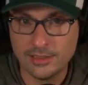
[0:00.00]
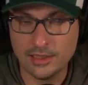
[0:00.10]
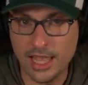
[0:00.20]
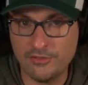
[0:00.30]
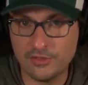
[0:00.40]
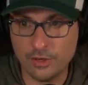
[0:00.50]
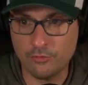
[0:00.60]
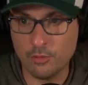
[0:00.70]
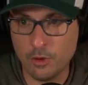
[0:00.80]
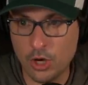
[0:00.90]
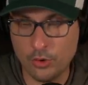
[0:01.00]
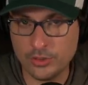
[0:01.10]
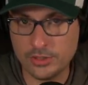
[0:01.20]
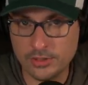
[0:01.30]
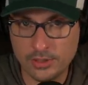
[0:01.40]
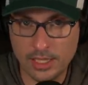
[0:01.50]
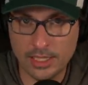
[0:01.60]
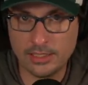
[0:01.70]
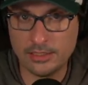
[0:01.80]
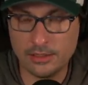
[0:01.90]
left of remote
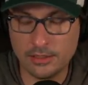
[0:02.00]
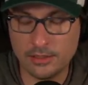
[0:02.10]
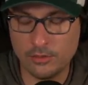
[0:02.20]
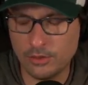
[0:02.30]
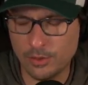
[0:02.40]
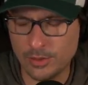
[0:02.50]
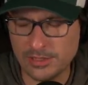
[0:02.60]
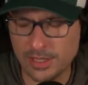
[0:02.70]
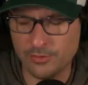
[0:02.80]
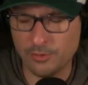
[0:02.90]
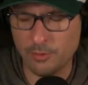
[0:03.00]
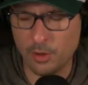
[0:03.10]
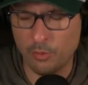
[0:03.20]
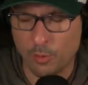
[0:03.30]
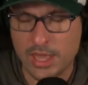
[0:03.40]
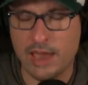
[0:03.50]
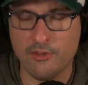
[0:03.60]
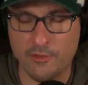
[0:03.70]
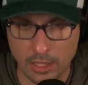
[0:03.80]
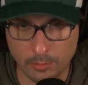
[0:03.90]
and uh, or not what's left of remote what we have
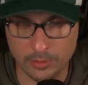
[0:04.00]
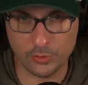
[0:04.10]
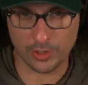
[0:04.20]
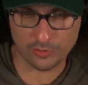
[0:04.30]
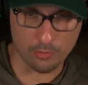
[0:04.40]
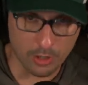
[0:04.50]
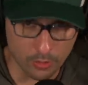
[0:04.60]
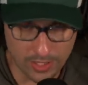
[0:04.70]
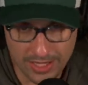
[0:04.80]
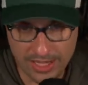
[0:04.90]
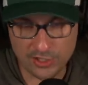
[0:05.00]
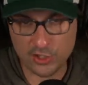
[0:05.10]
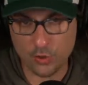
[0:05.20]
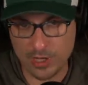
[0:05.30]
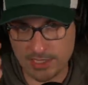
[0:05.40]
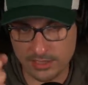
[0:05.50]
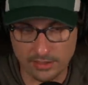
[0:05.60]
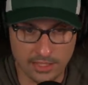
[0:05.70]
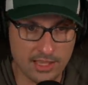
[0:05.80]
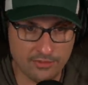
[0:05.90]
available to us remote and squeezing
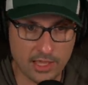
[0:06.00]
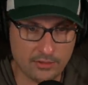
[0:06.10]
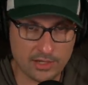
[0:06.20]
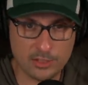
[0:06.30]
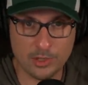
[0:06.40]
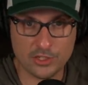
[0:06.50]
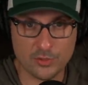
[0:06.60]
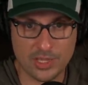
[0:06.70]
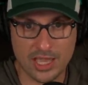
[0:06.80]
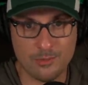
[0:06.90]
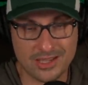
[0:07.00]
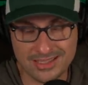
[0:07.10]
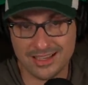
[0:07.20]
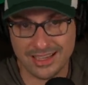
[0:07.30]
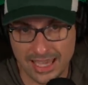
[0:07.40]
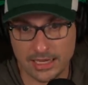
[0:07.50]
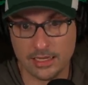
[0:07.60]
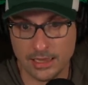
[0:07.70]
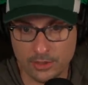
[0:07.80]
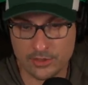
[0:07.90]
the life out of it as much as we can because again
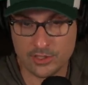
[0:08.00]
it allows